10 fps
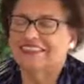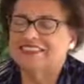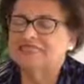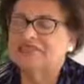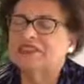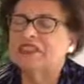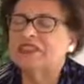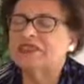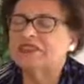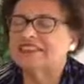Just be
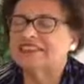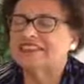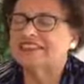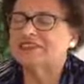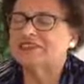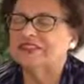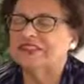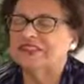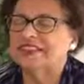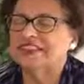in a place of
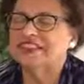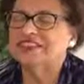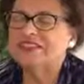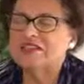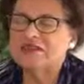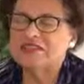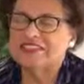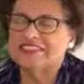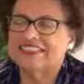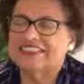
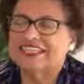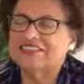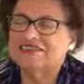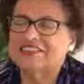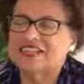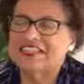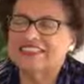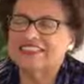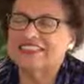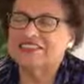knowing that that
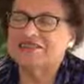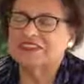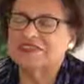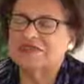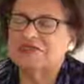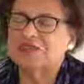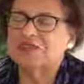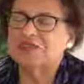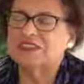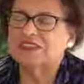divine love is
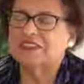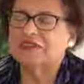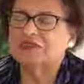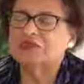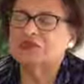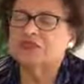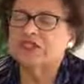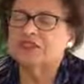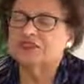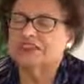enfolding you,
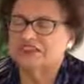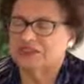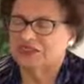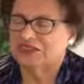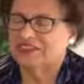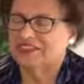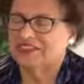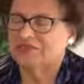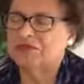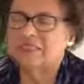surrounding you,
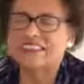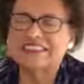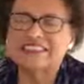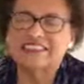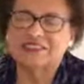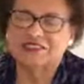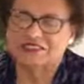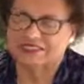blessing you.